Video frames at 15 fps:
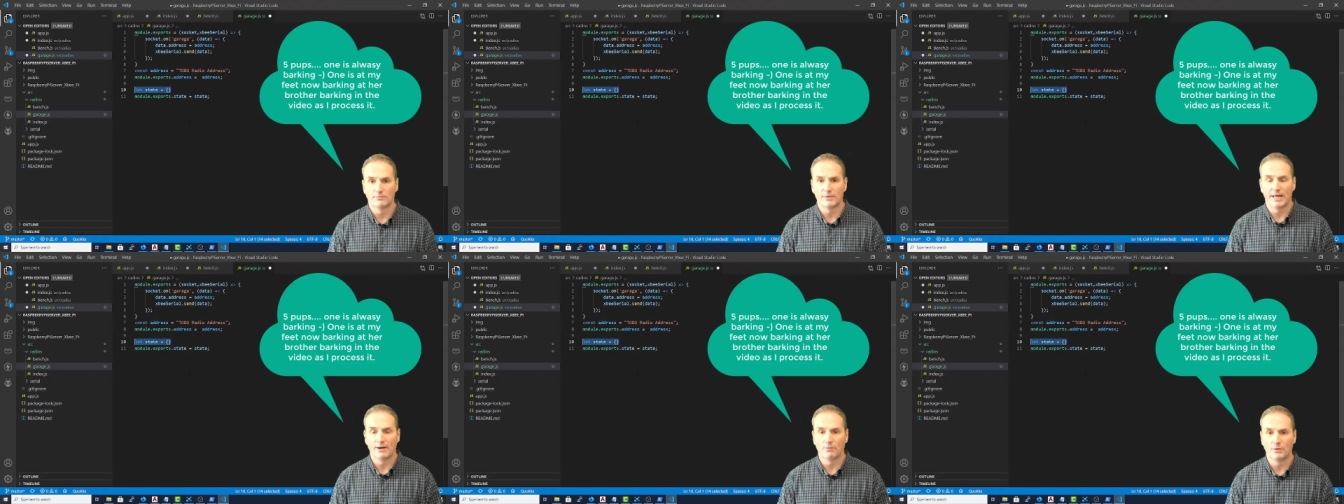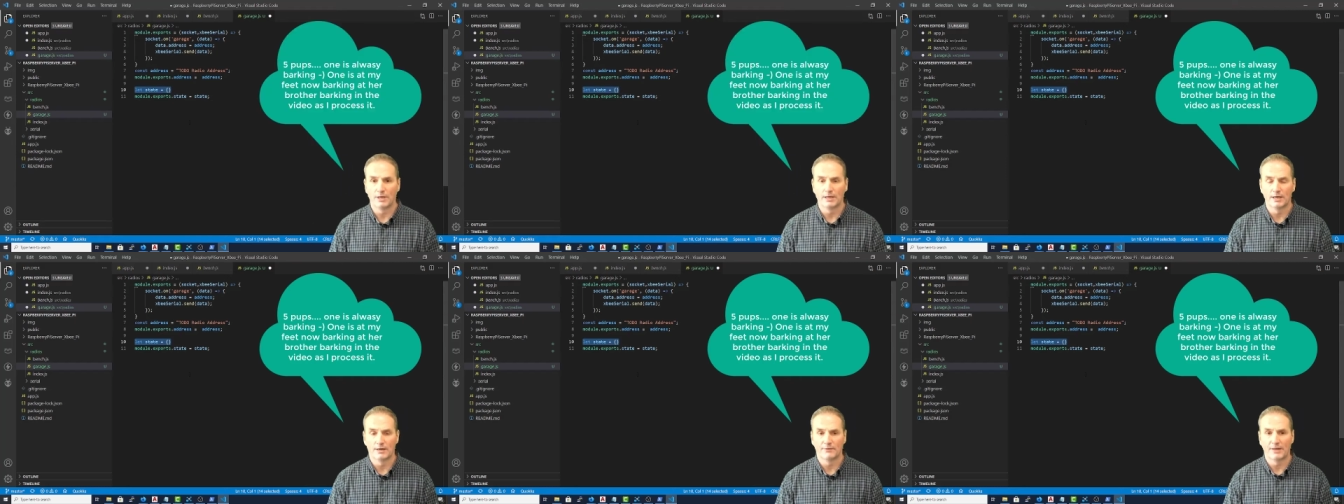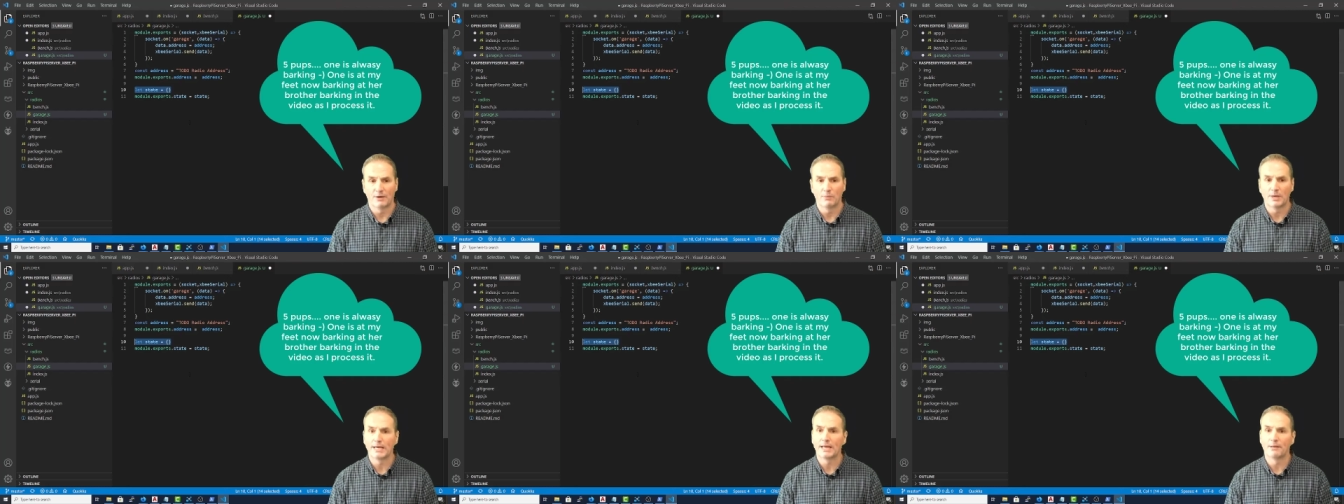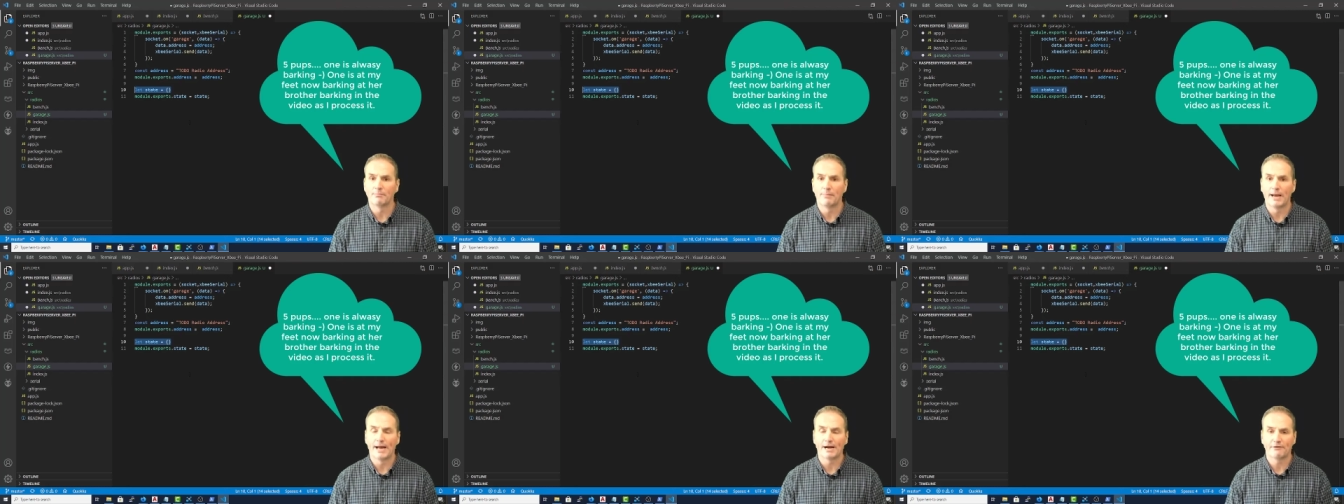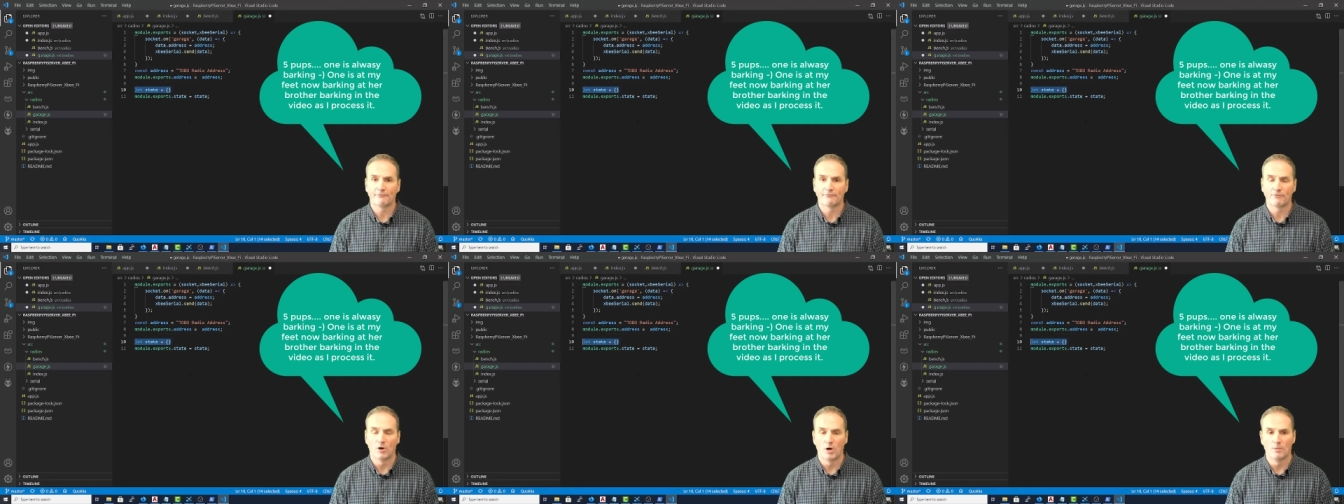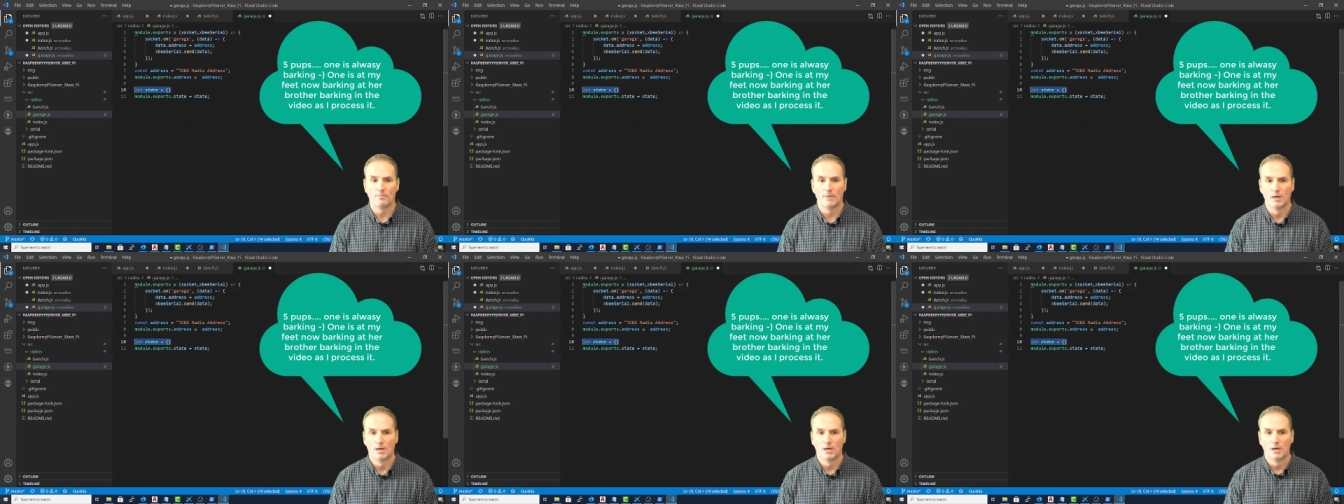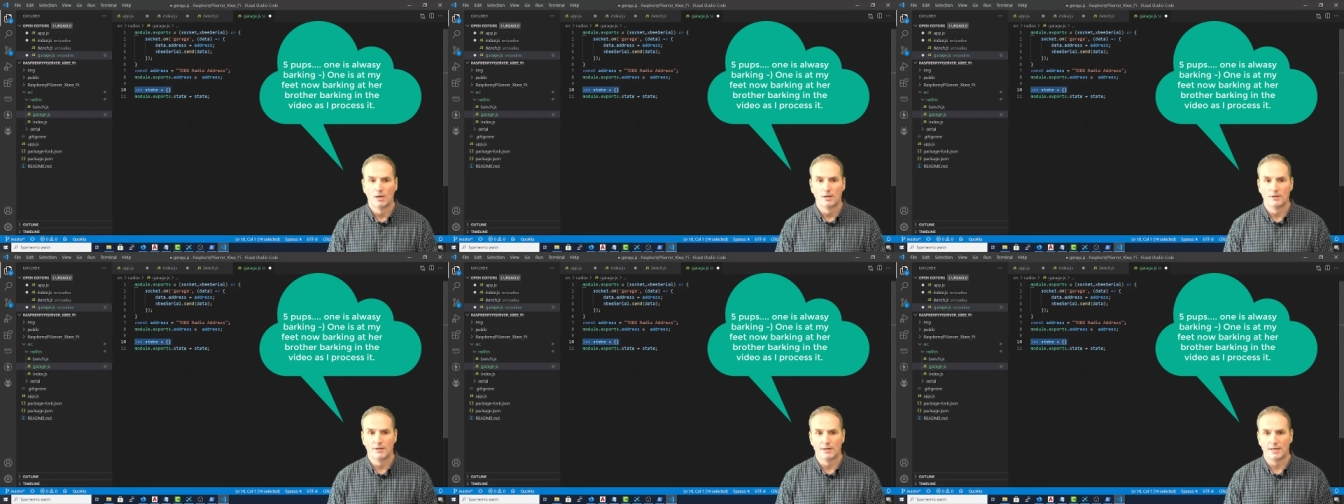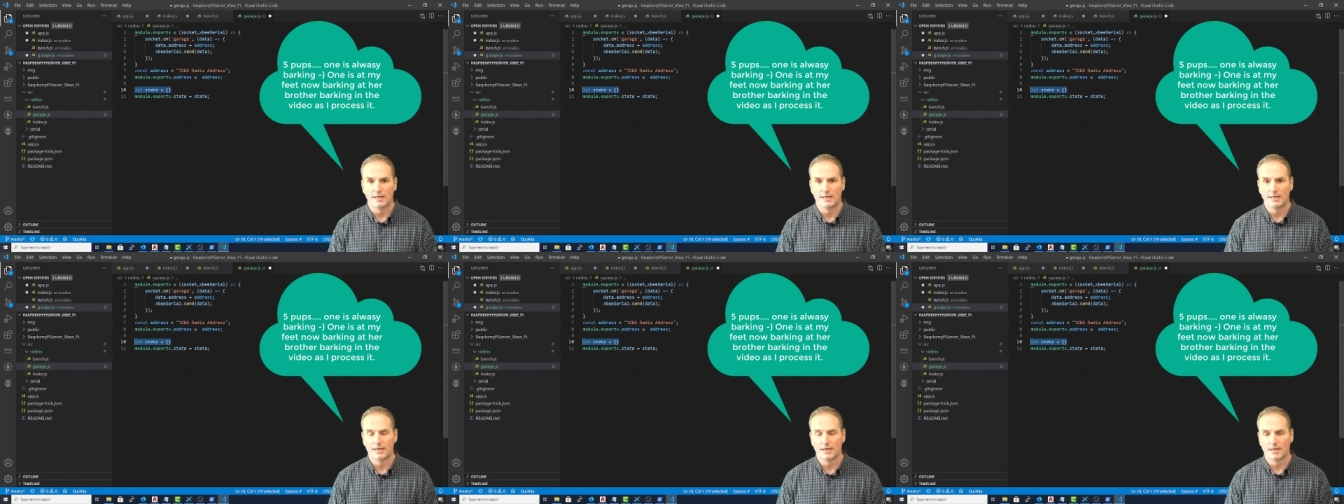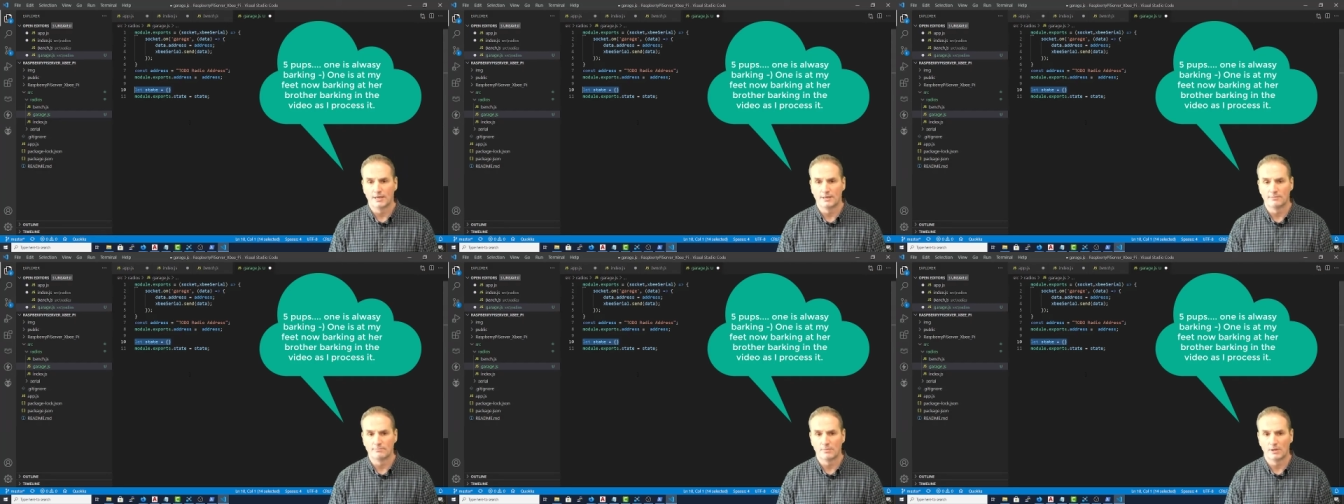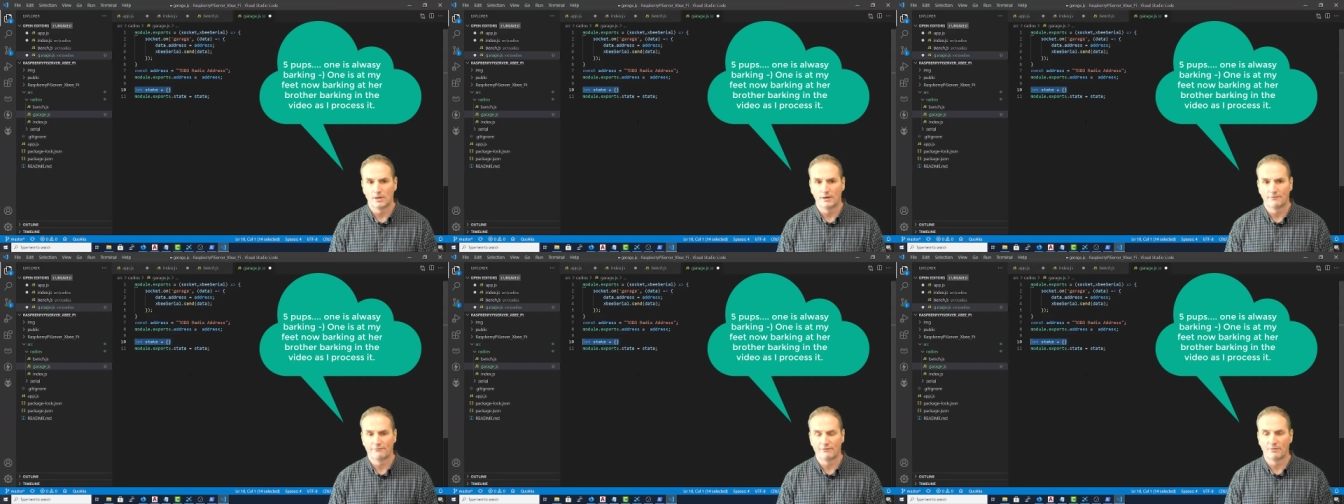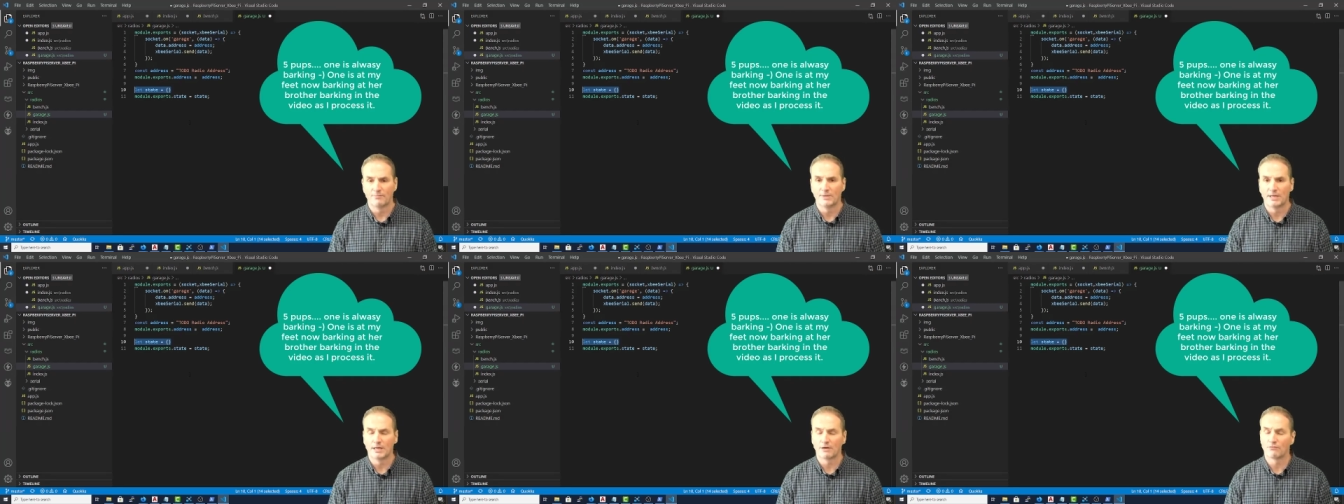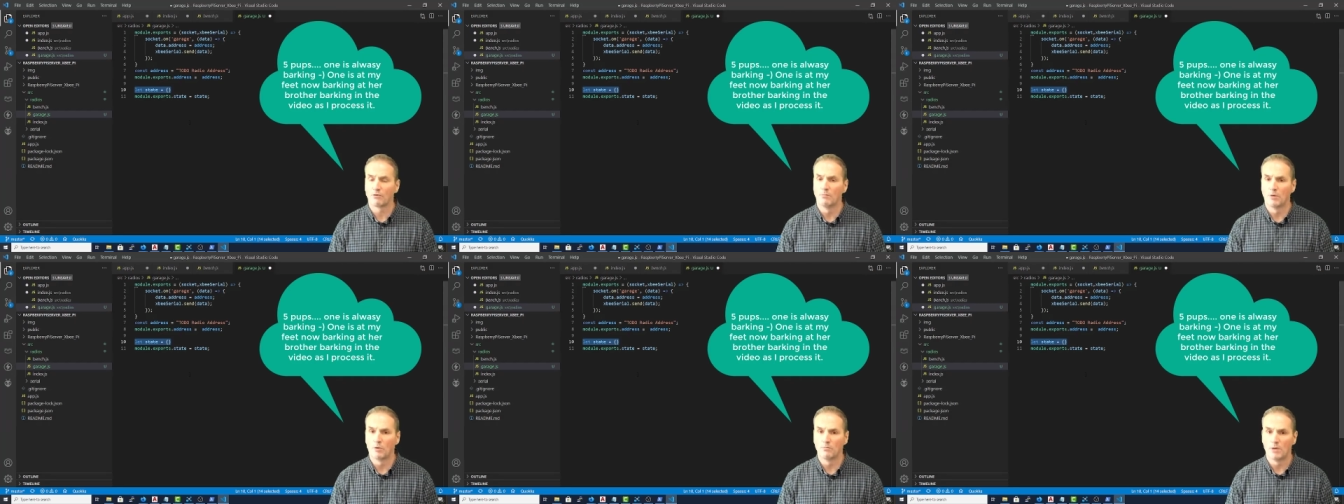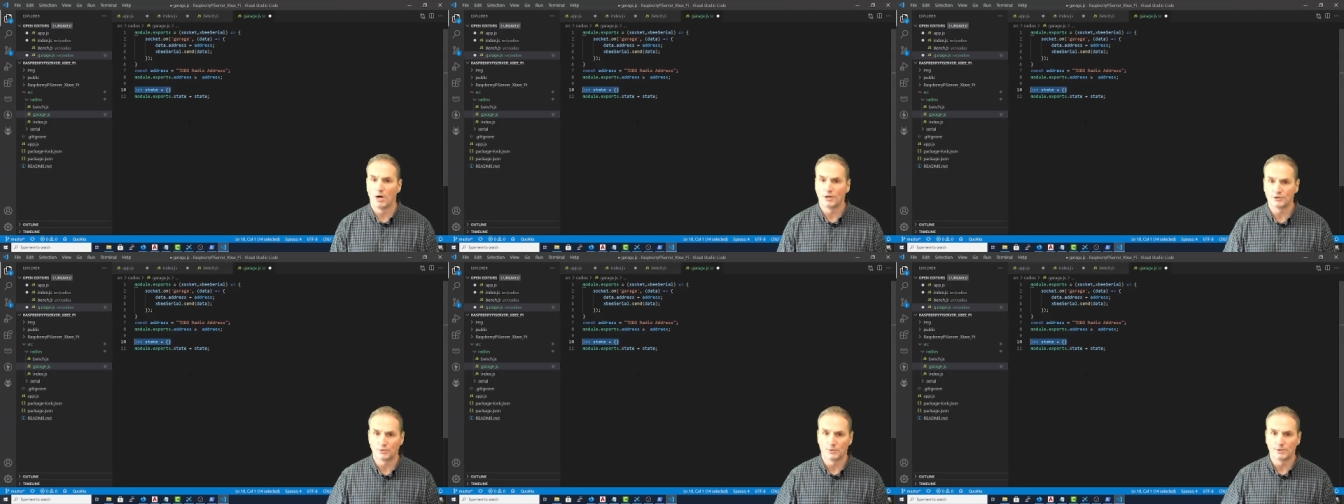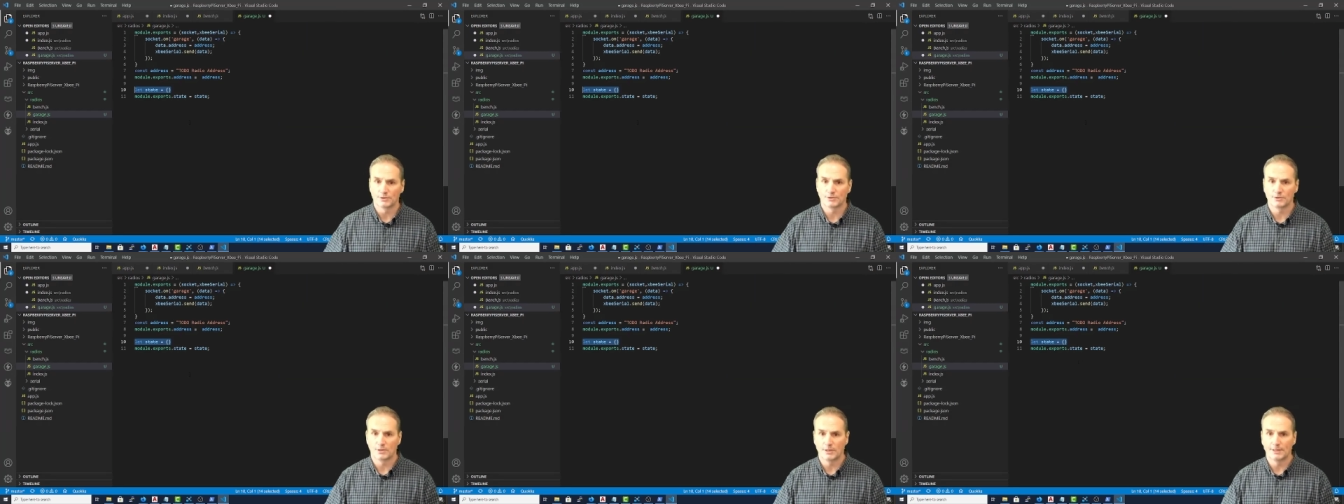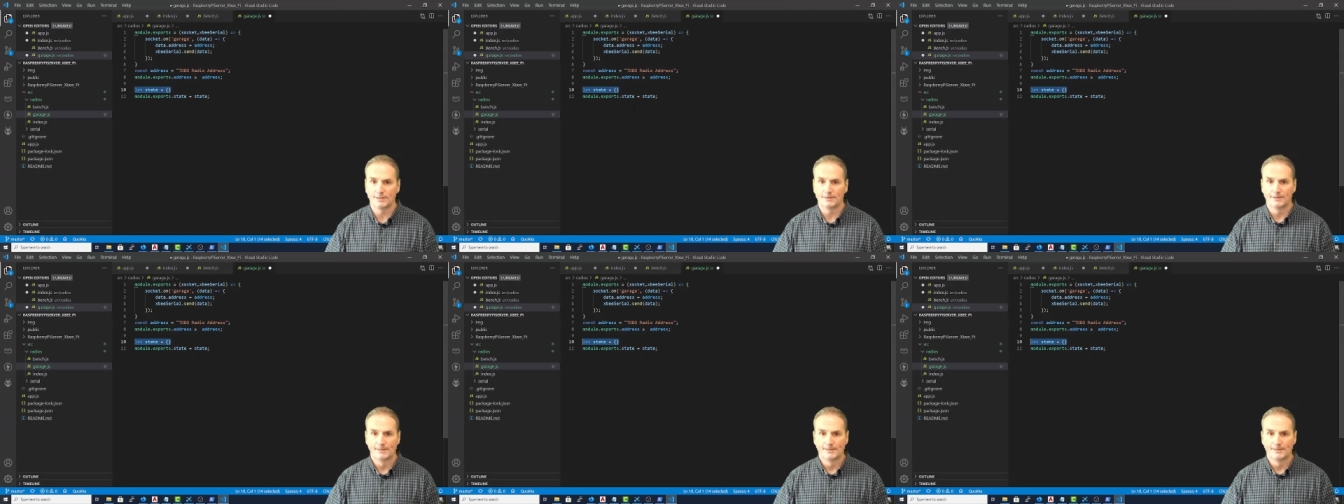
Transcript: that we get back from the remote modules, right?